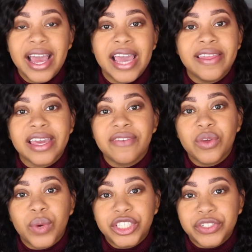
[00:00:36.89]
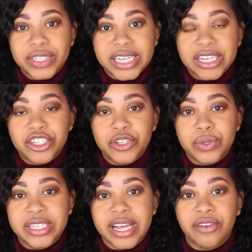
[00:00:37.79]
and they give you what you need
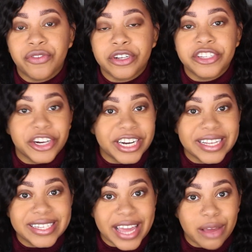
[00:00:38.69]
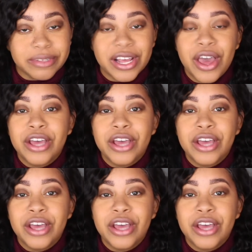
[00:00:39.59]
to sit for certain exams.